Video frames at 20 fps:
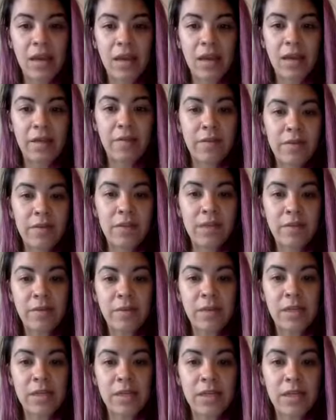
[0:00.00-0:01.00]
For some
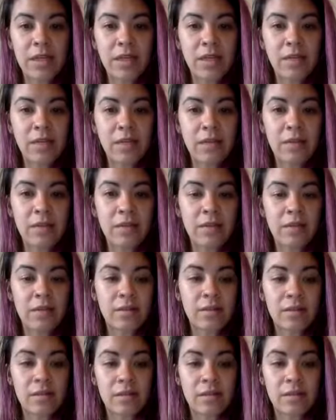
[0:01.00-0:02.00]
reason,
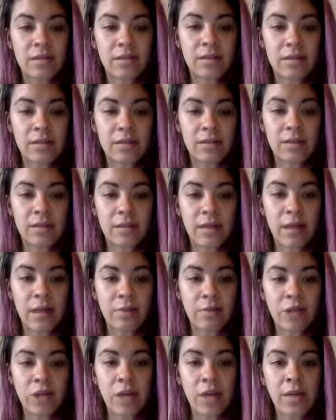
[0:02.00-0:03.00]
I'm
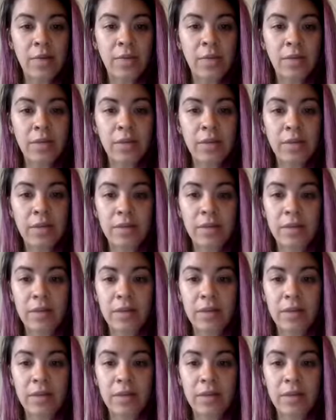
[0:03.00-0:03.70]
trying to pull up